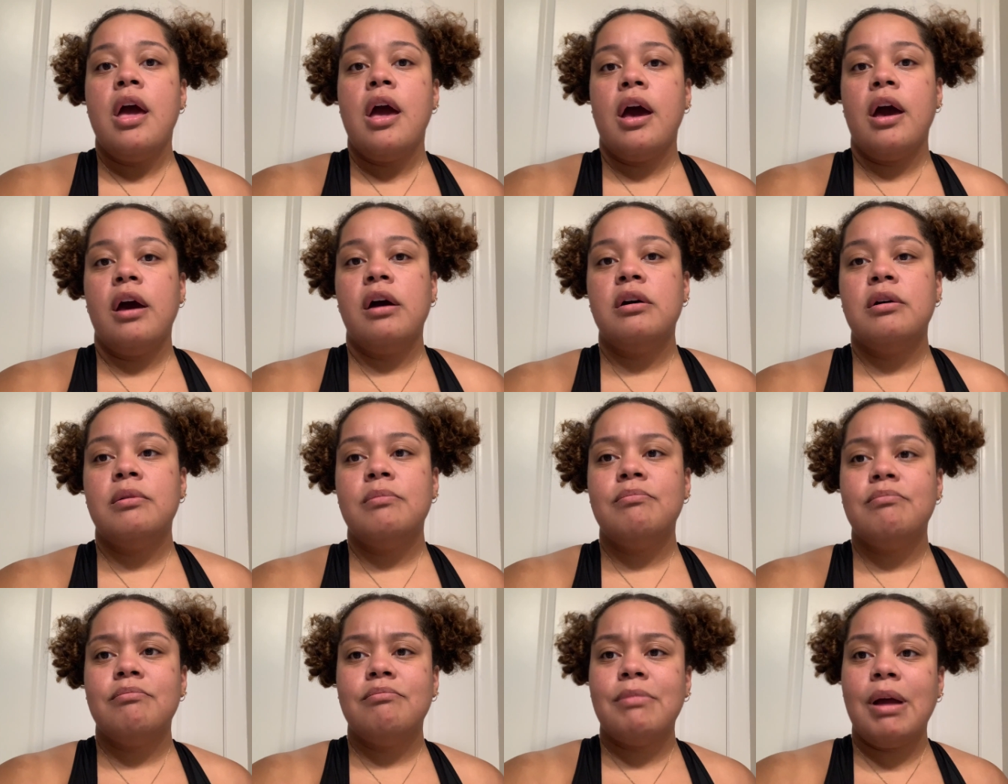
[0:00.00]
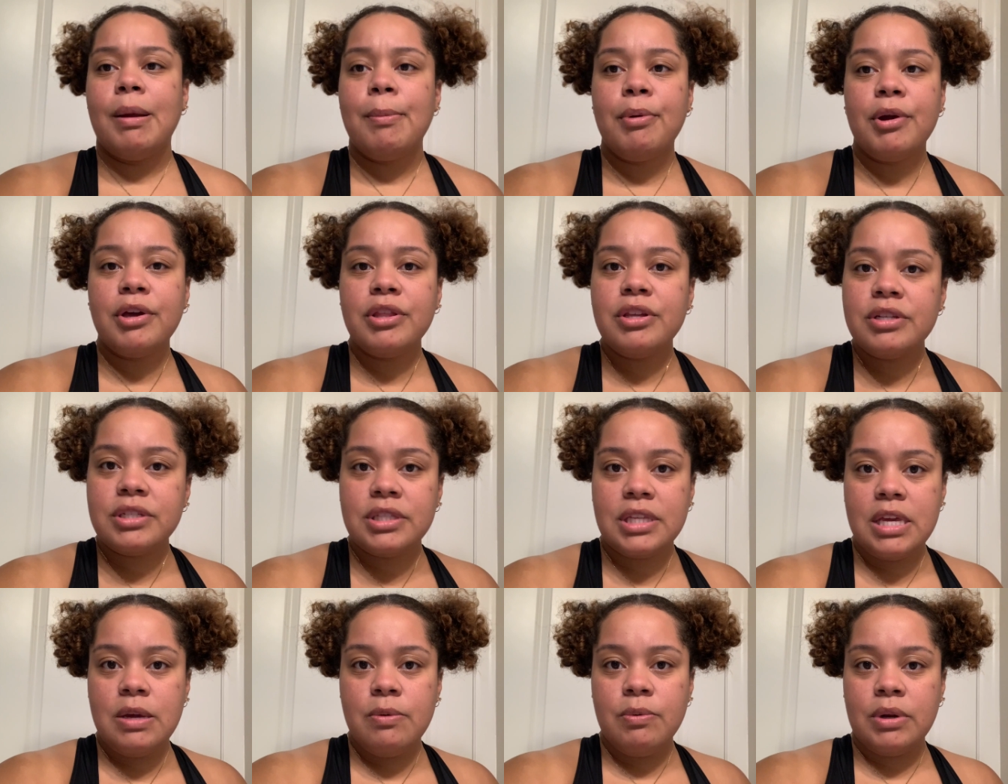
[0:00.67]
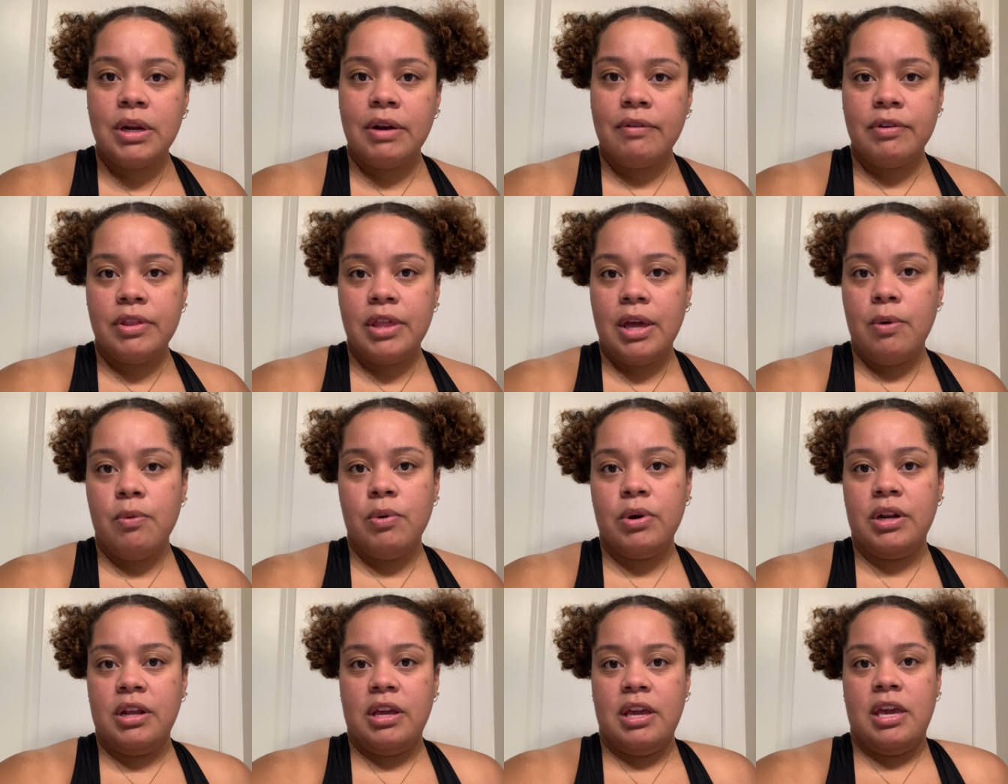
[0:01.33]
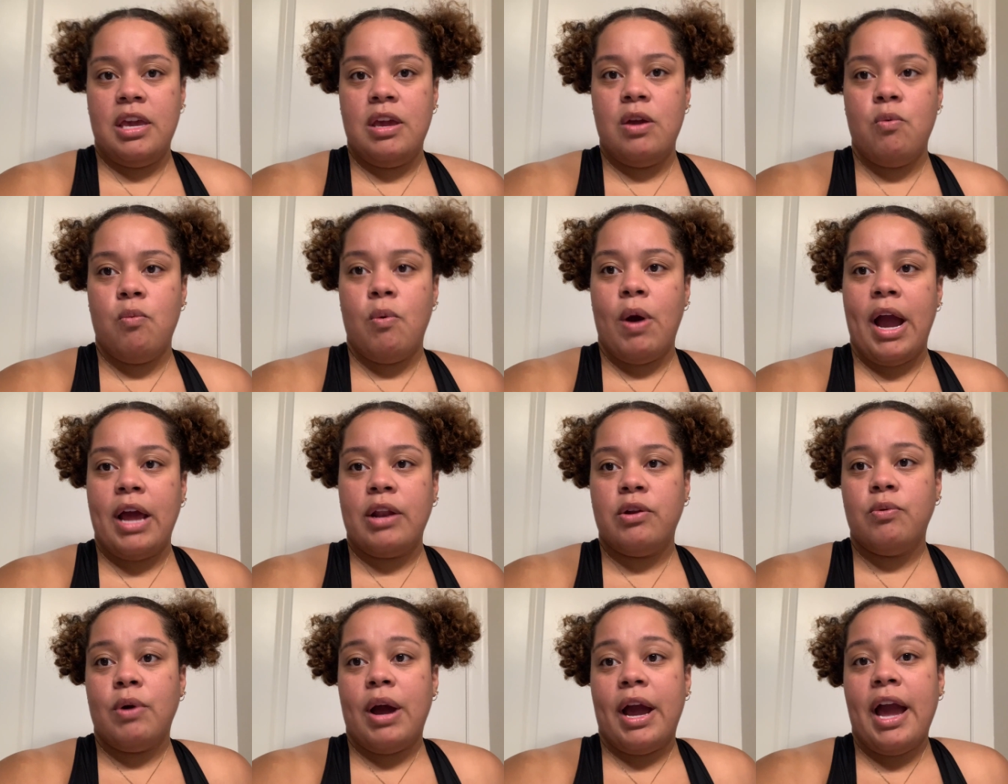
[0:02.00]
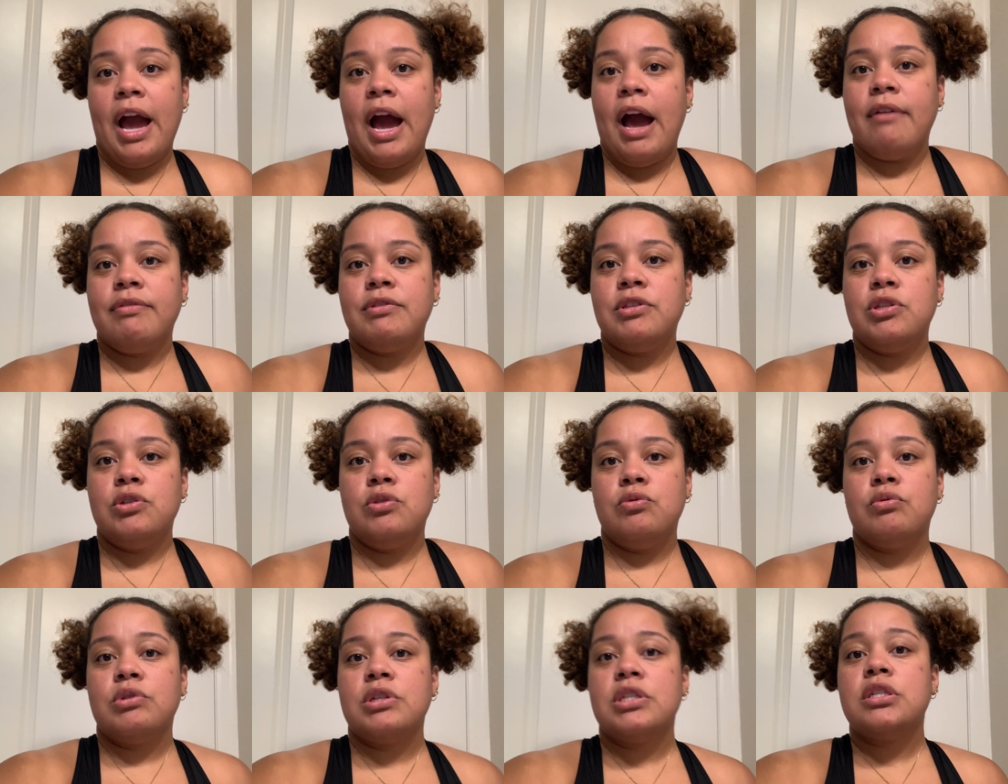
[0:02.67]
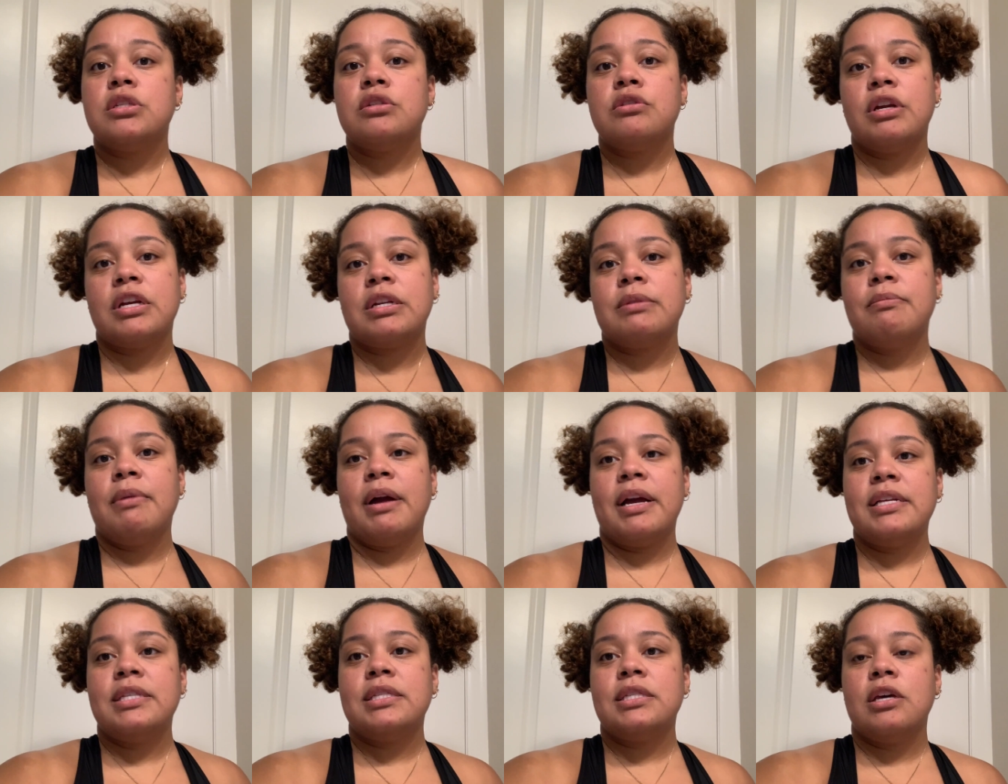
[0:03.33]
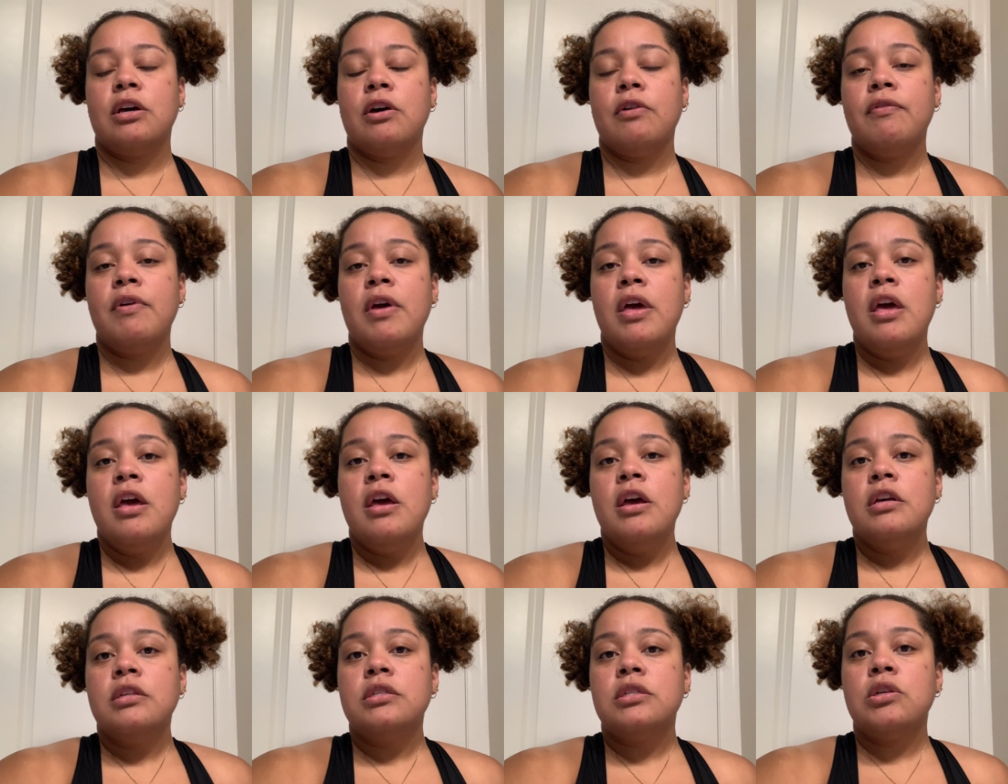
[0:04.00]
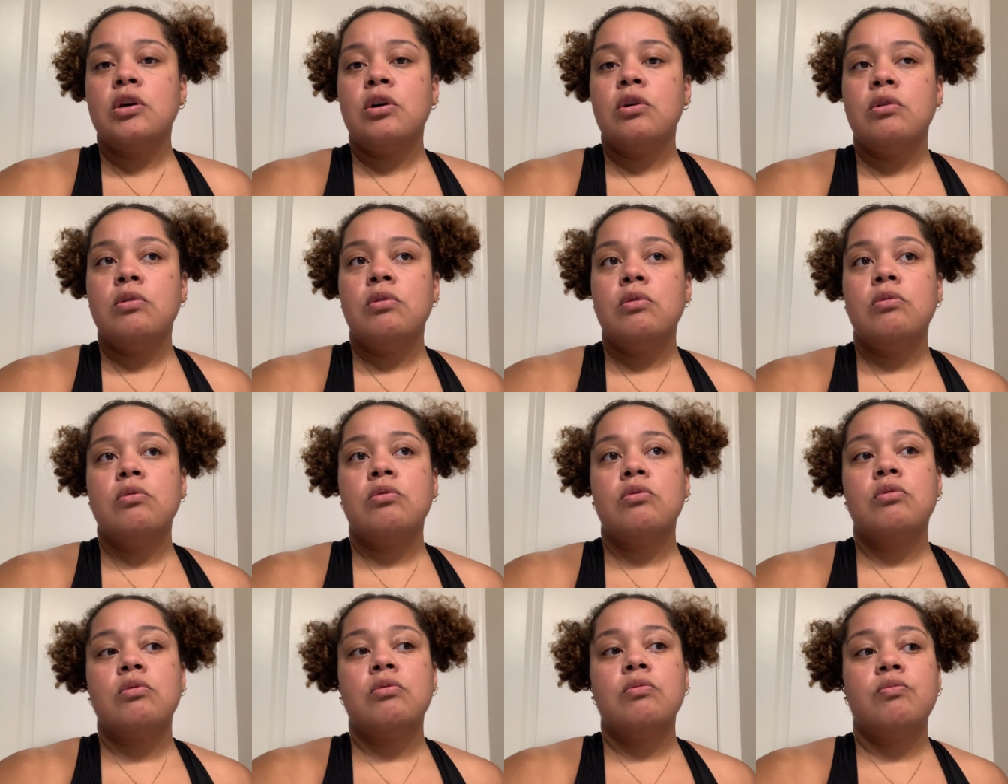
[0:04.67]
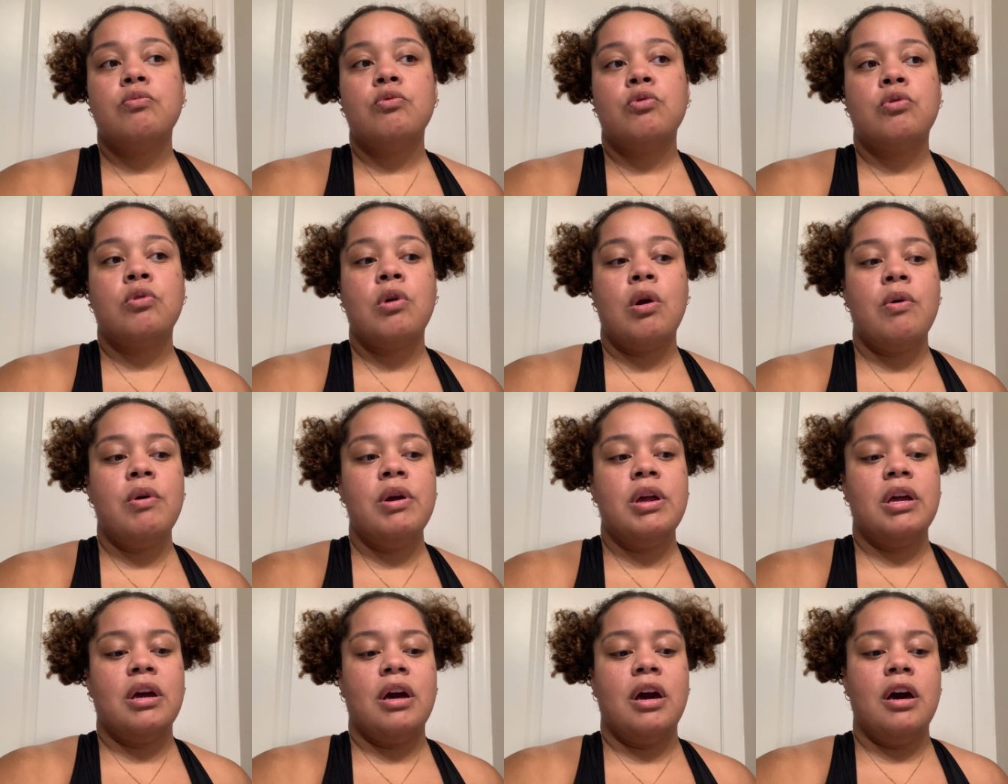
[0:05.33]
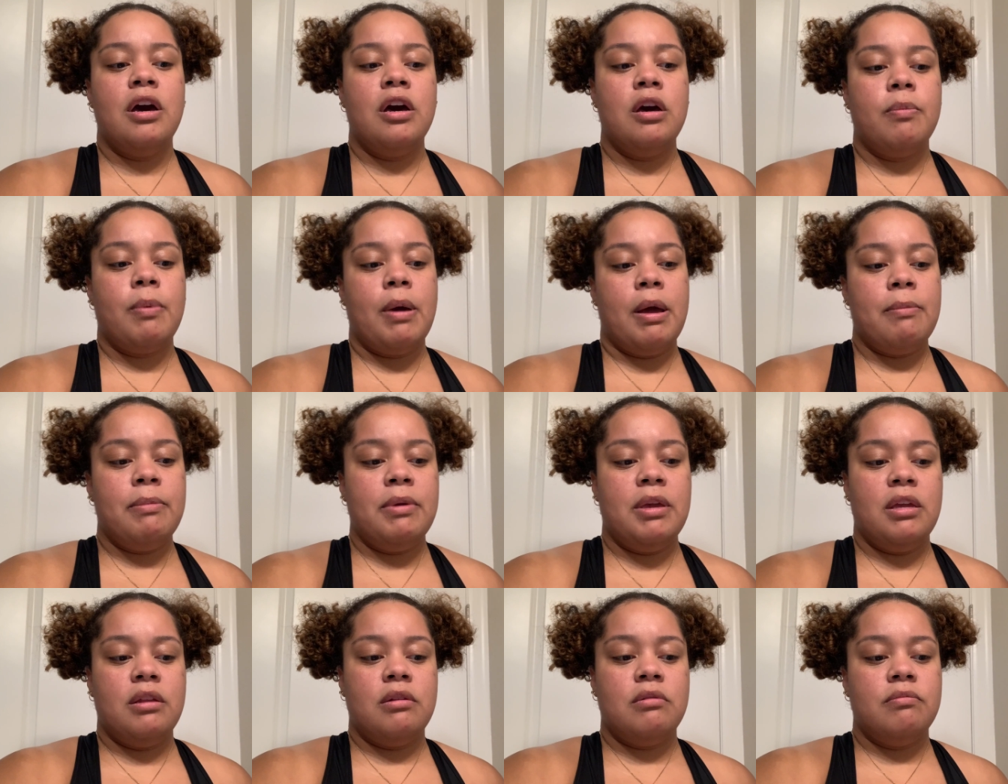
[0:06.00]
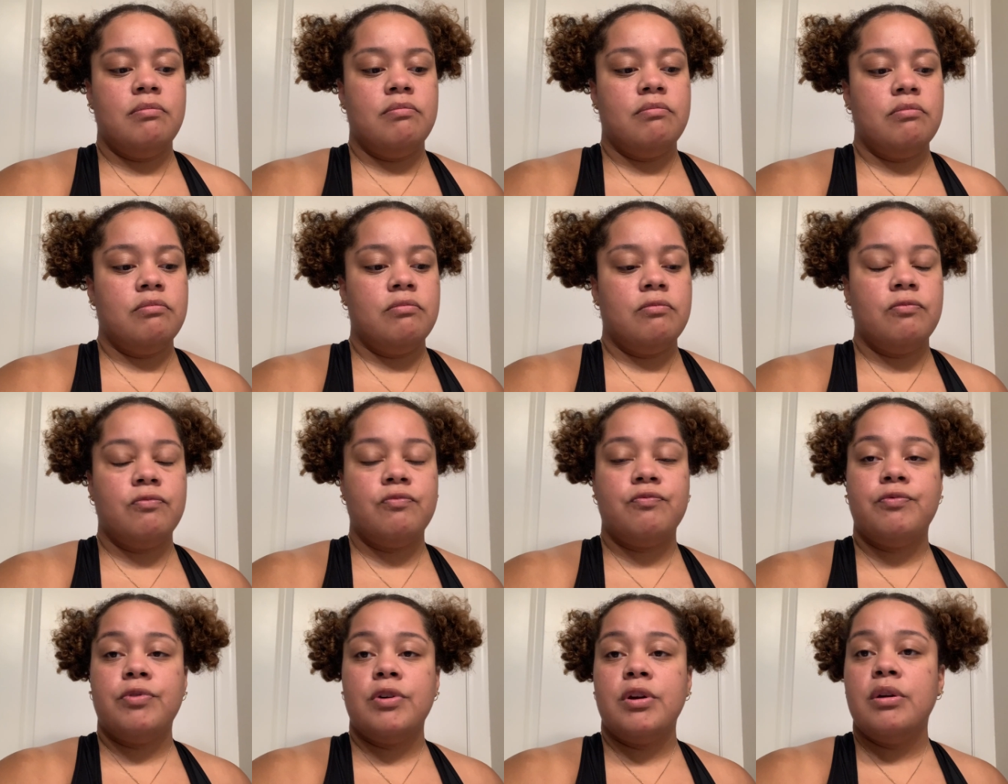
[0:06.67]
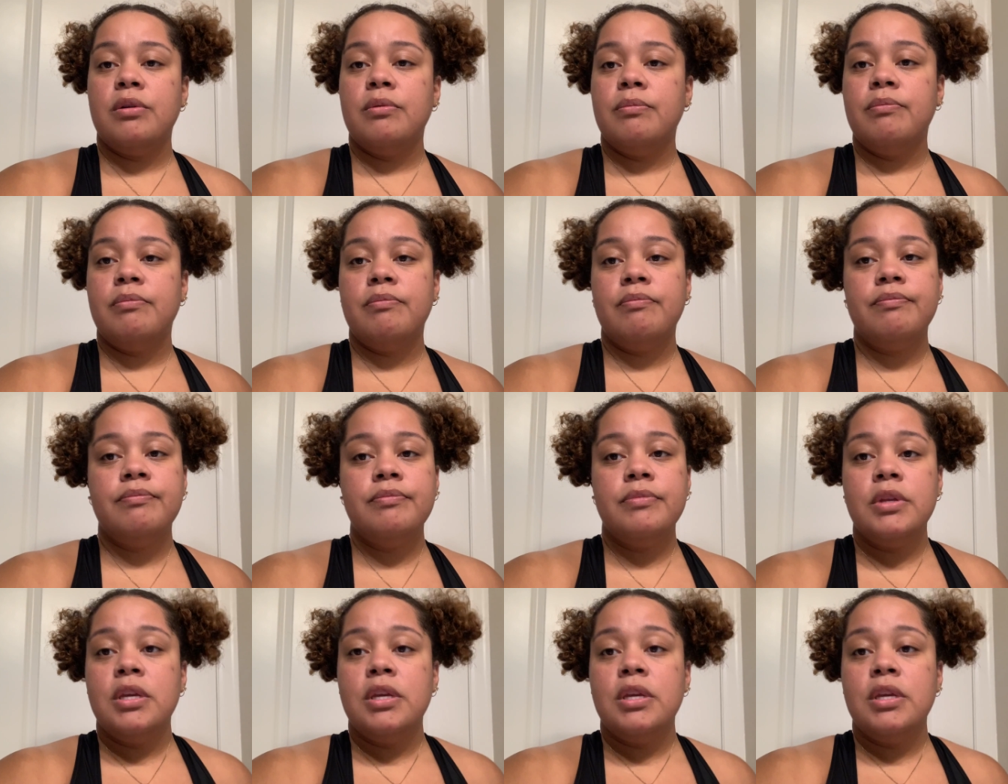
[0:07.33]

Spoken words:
My brothers eat whatever they want to eat. Why do I have to restrict myself? So growing up, I mean, from